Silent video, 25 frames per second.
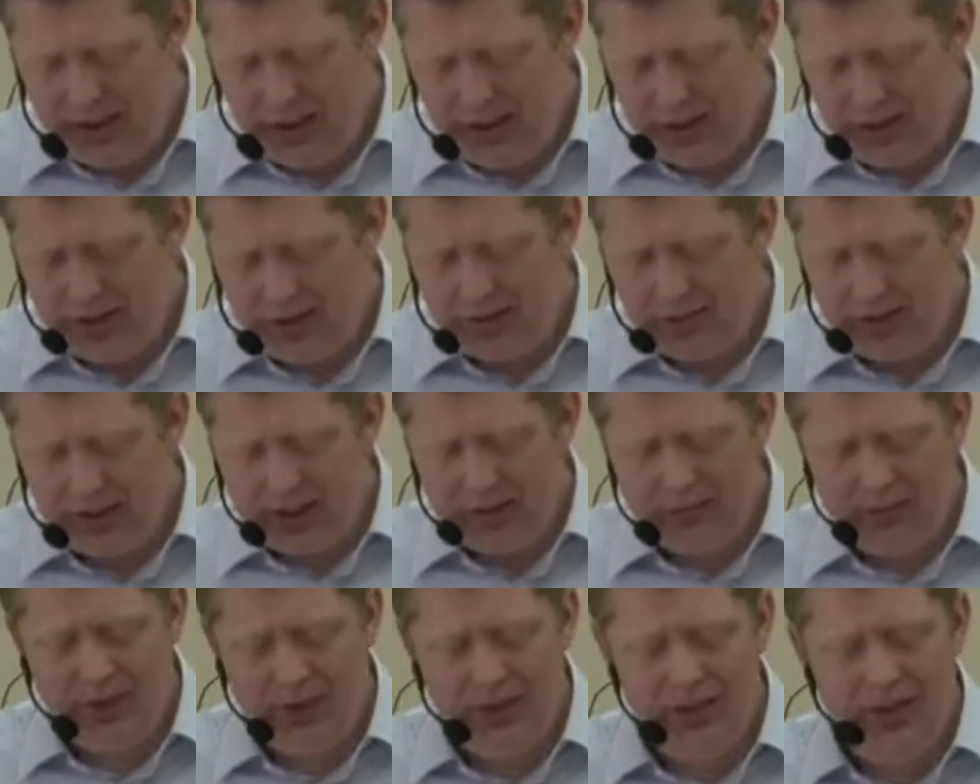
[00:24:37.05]
you to
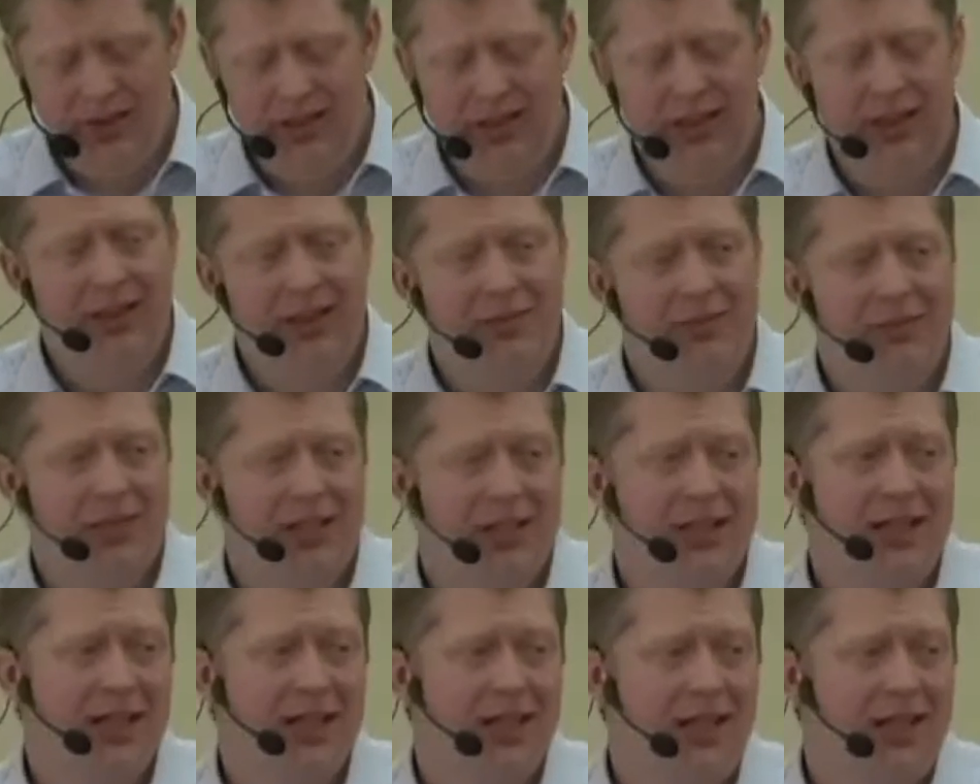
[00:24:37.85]
respond to
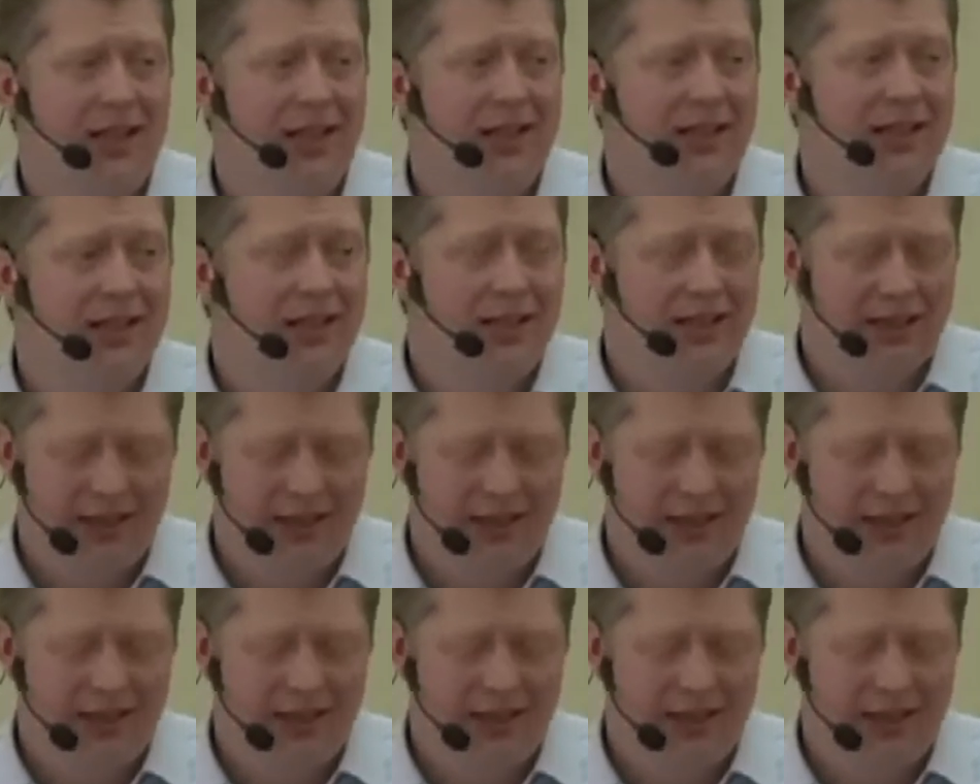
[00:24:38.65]
him today?